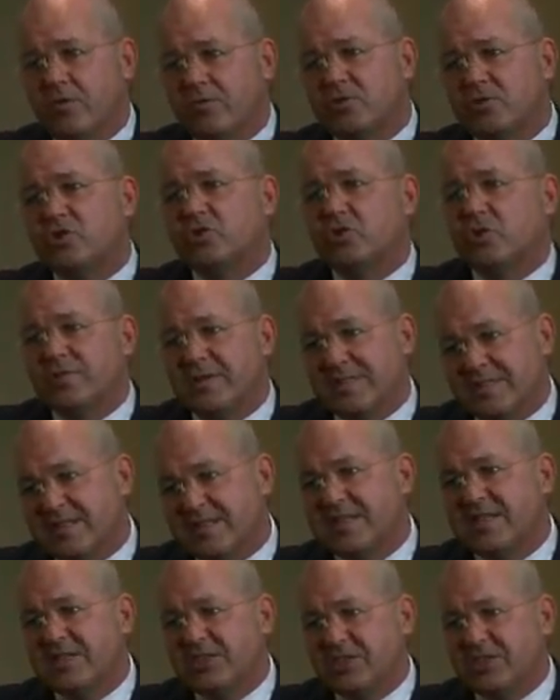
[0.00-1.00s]
service
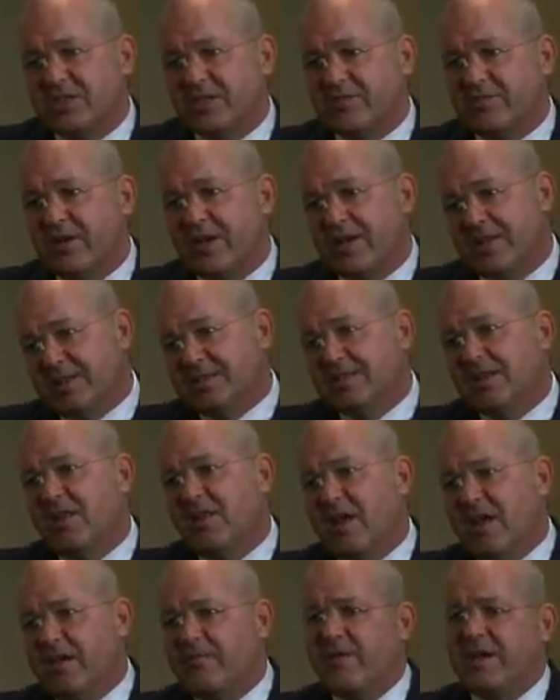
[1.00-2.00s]
initiative that's
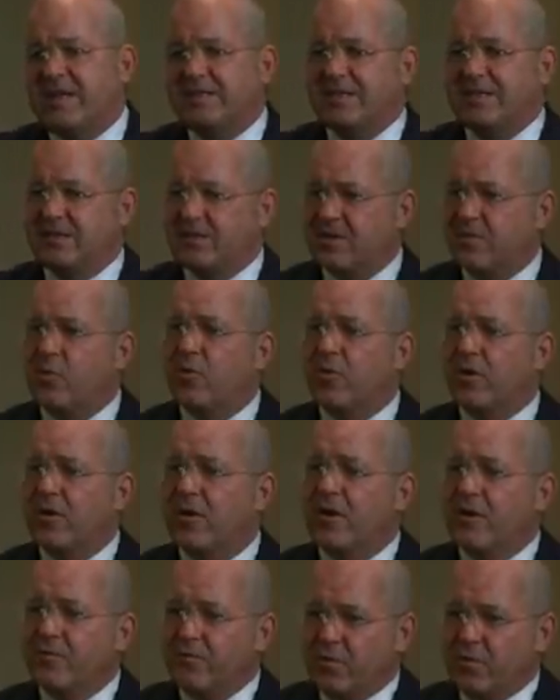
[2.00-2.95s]
client-facing to more